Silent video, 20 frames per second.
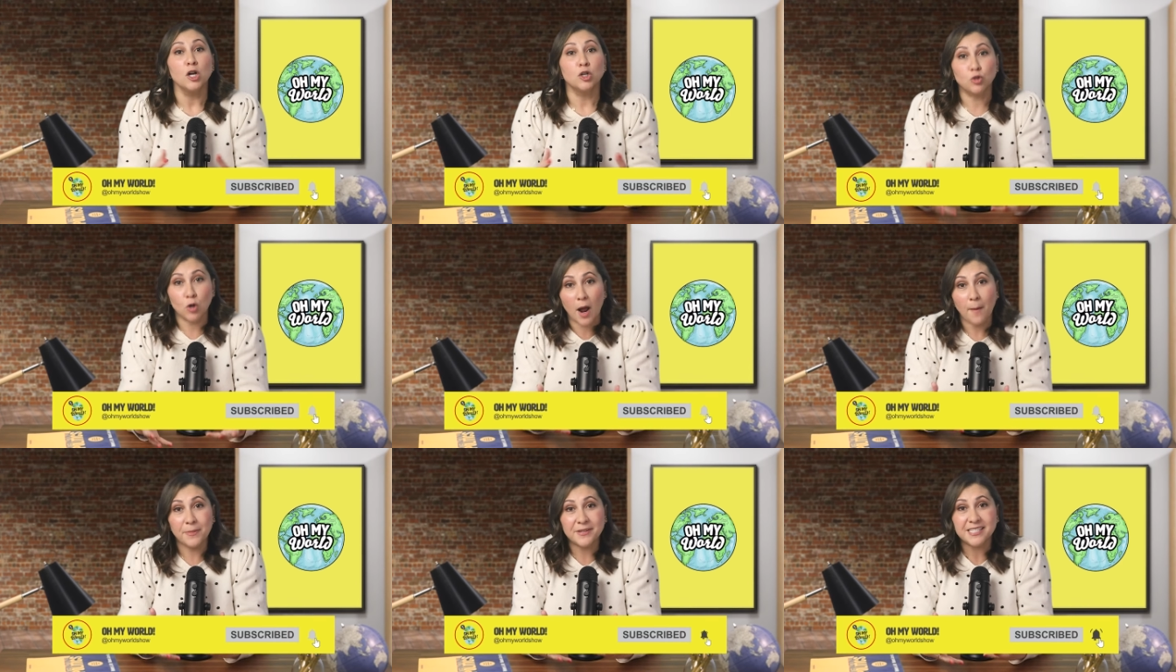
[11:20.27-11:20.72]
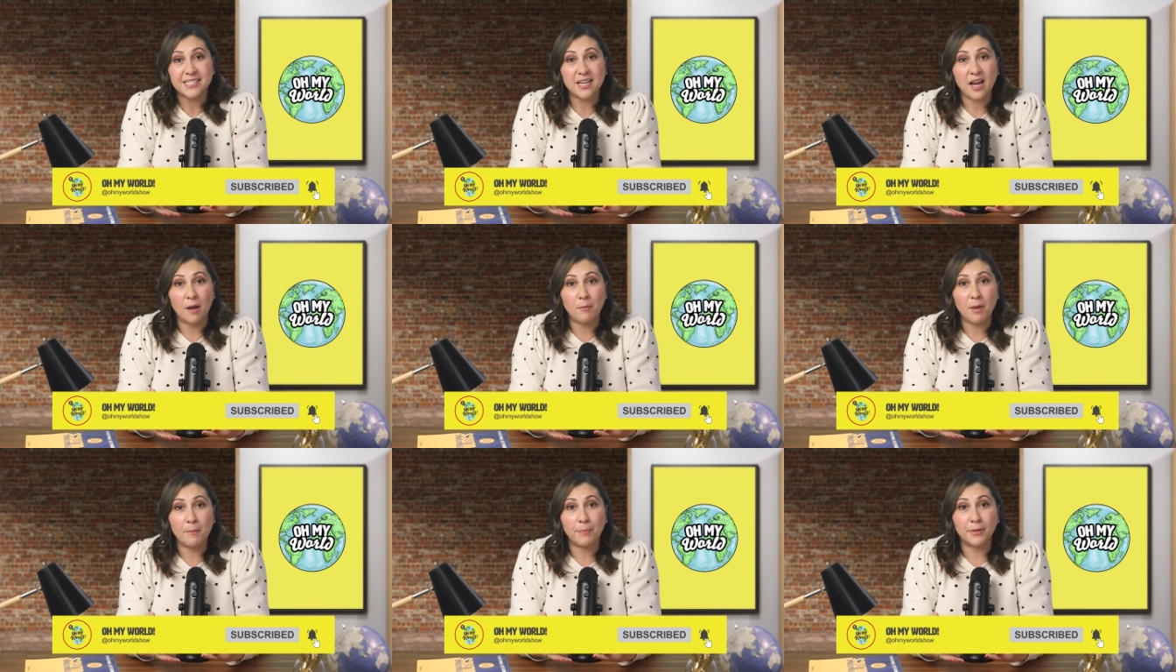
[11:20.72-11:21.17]
drop us a
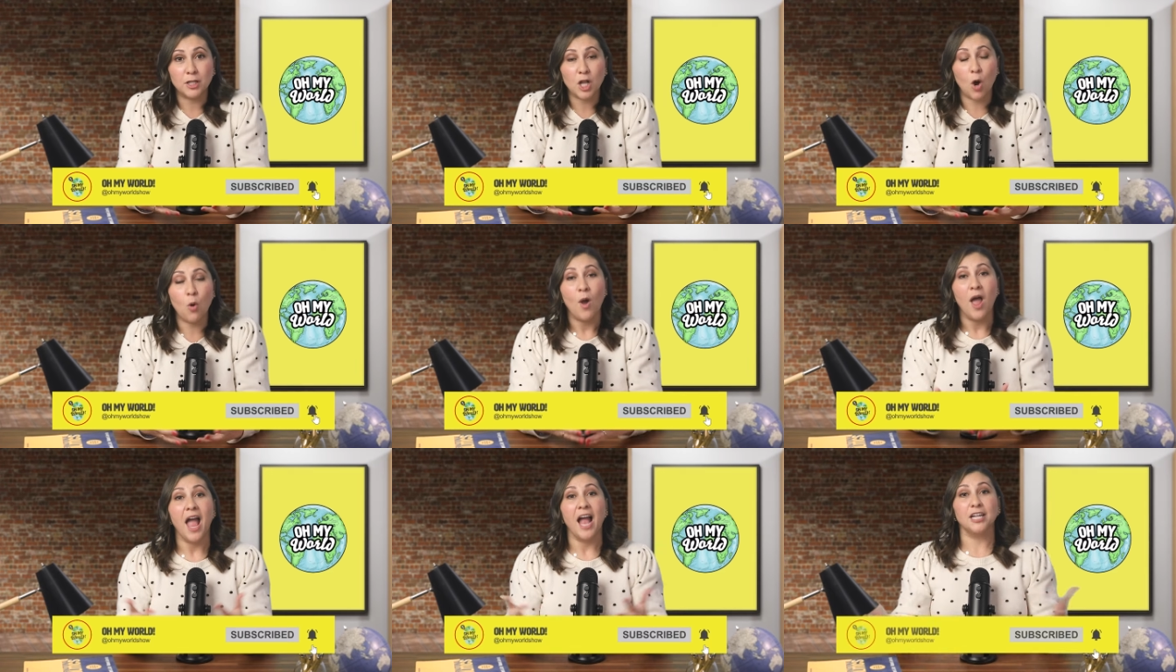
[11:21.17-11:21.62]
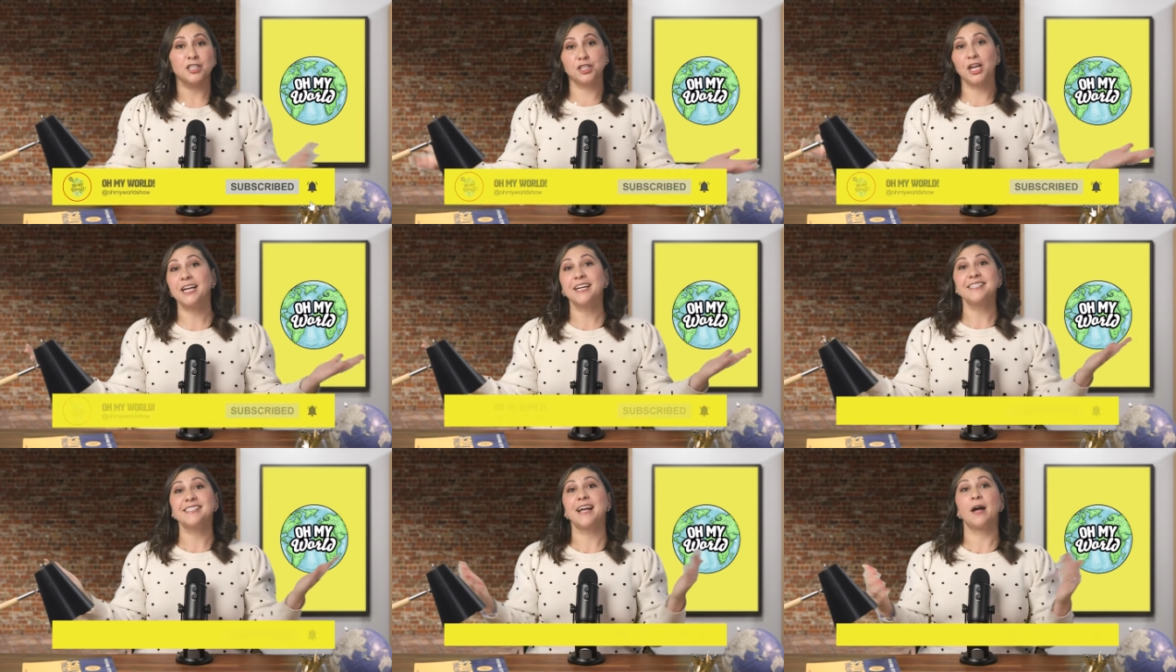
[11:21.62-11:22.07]
comment below, and
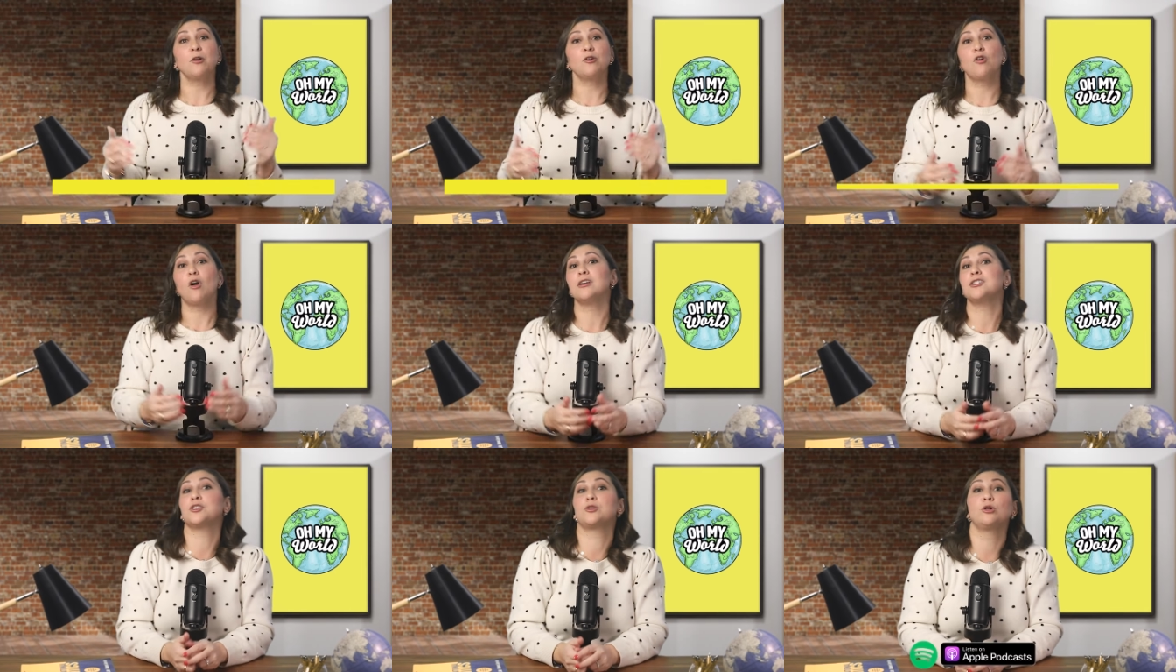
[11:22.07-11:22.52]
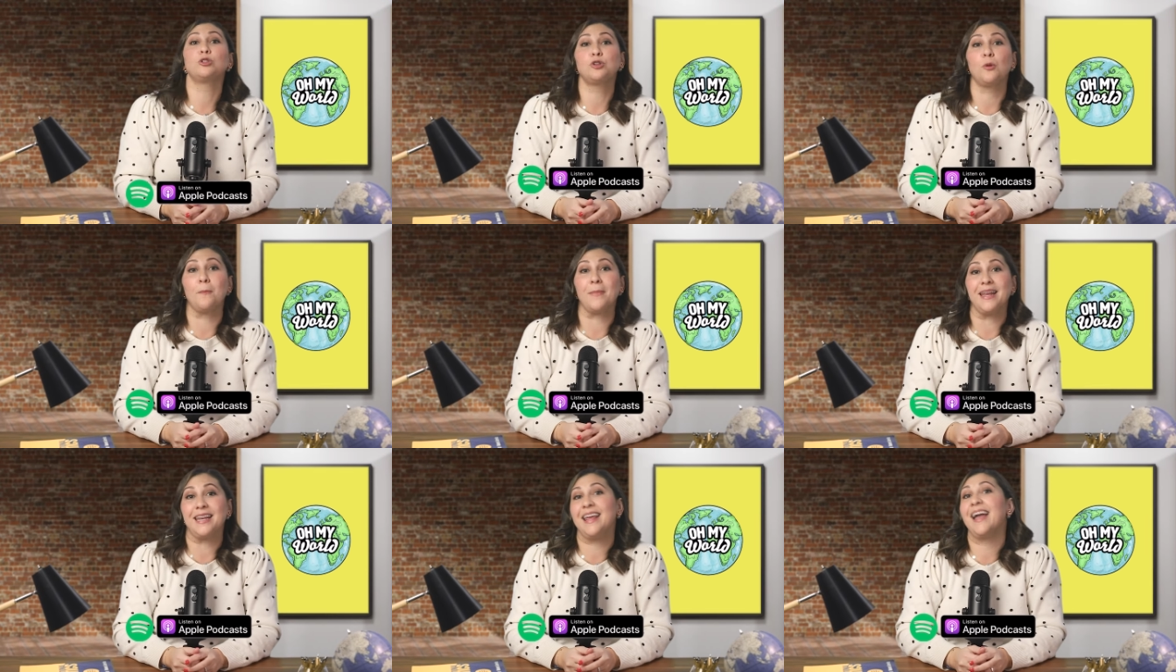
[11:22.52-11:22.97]
check us out across
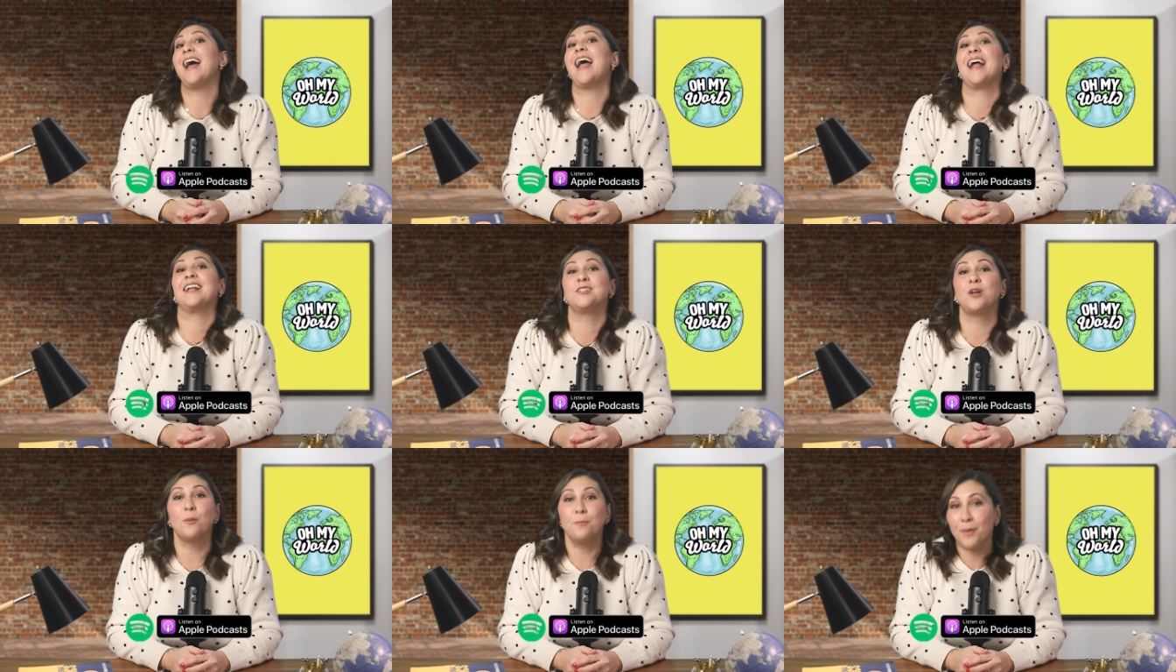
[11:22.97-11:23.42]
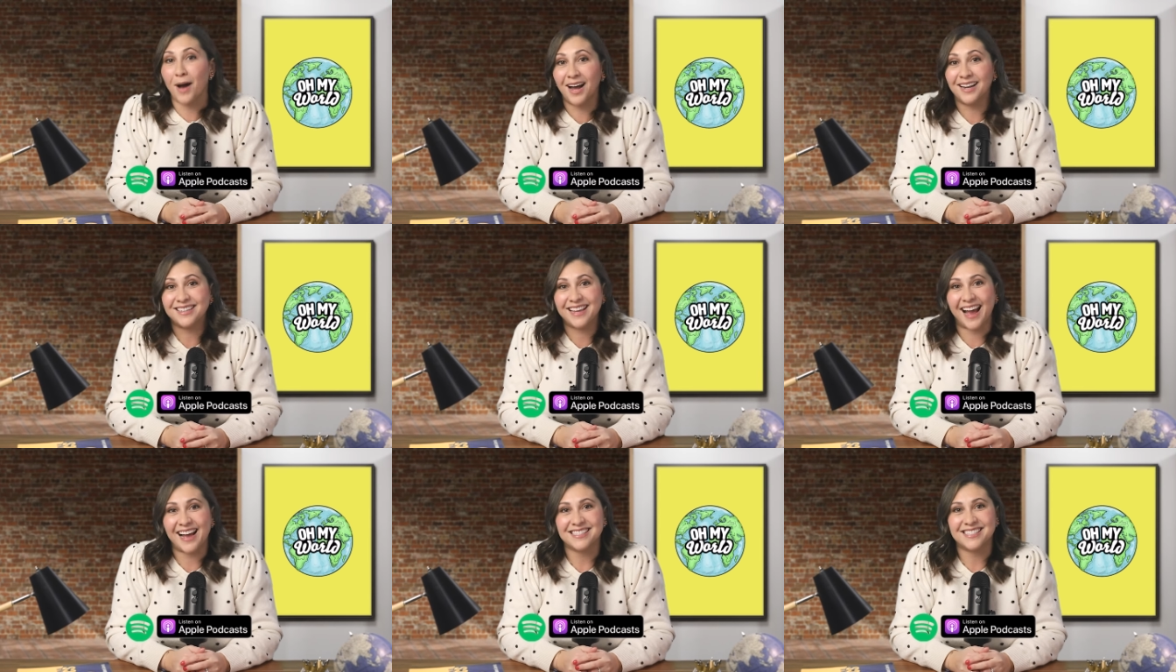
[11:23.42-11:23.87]
social media and on
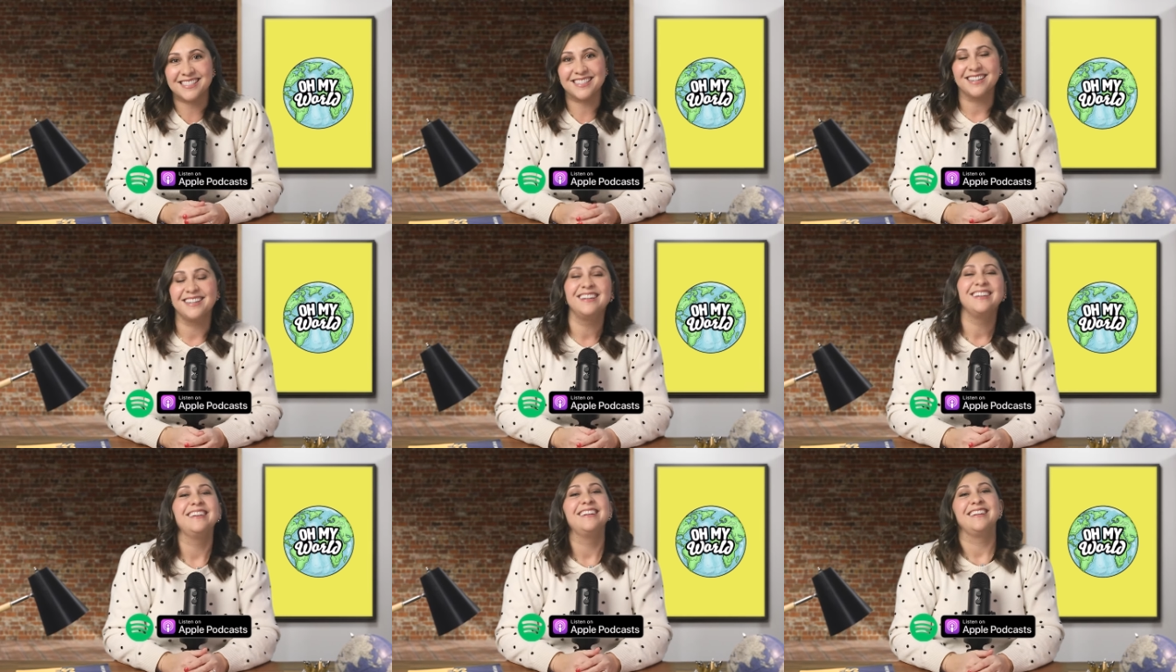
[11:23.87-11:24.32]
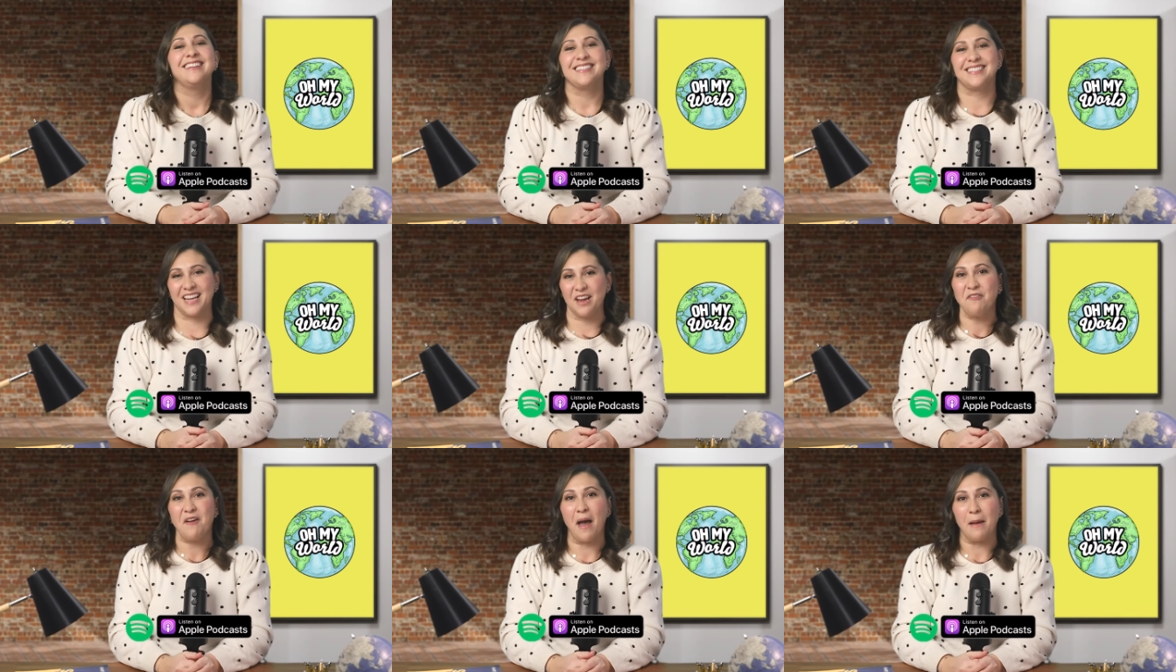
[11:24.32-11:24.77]
podcast.
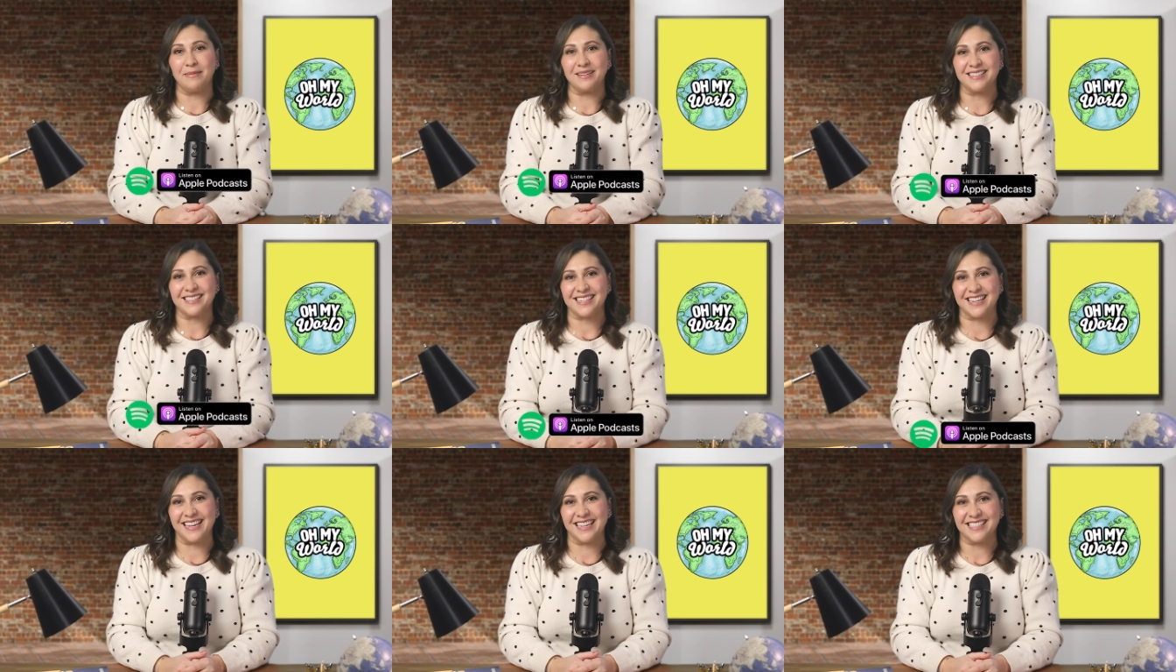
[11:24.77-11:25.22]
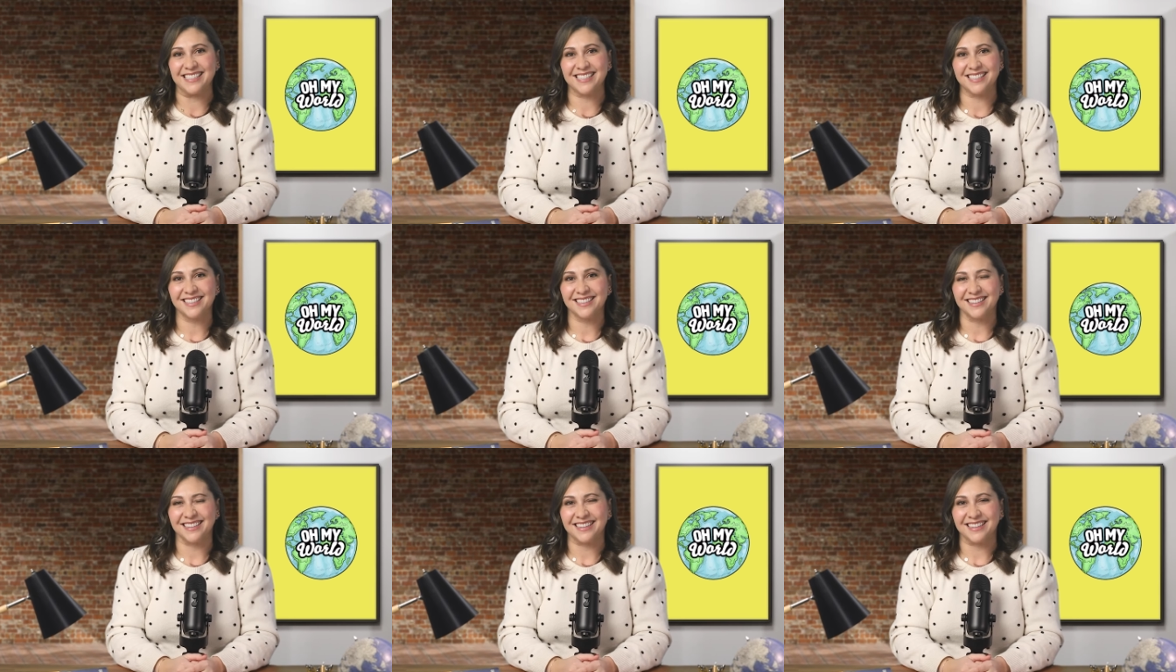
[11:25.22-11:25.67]
Stay fabulous, geeks!